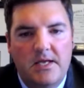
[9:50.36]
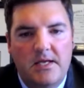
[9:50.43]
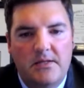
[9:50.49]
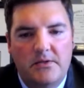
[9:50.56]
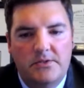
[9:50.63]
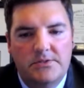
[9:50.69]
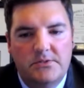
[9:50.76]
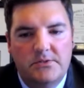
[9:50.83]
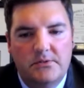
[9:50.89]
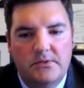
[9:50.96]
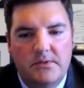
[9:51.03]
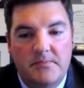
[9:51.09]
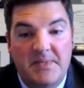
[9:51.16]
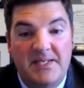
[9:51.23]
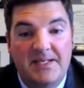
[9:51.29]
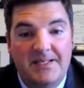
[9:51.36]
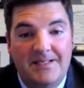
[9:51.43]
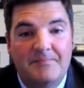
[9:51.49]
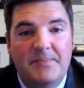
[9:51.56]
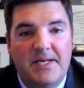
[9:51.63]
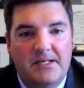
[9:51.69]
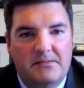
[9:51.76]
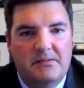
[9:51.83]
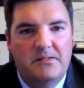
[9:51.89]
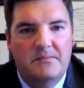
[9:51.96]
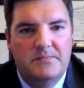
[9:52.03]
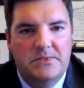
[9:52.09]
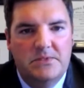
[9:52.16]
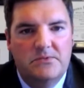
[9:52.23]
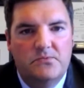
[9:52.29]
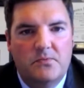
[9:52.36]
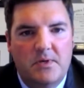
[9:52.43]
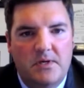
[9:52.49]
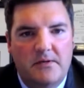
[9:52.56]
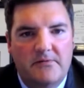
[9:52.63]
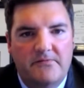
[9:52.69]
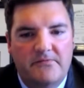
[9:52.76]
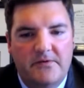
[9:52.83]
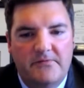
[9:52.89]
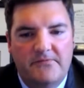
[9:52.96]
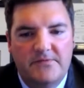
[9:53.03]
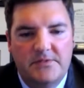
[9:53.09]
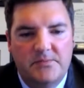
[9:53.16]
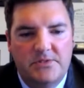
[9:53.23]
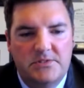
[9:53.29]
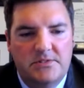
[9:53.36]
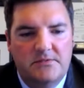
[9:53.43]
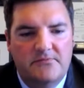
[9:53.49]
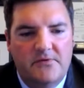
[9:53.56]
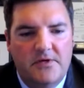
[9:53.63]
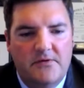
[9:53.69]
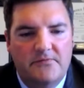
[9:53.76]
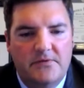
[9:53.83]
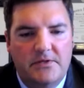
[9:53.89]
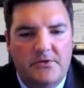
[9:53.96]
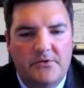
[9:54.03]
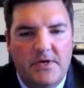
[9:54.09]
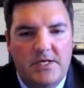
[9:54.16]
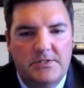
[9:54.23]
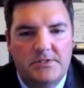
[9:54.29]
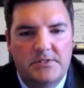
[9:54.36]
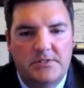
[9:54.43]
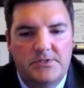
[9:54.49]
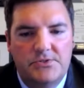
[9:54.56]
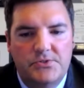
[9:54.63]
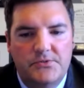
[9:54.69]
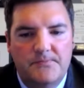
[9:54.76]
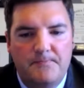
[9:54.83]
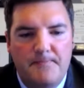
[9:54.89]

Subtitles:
and those are immediate impact items as well if someone's involved in a crash and injured.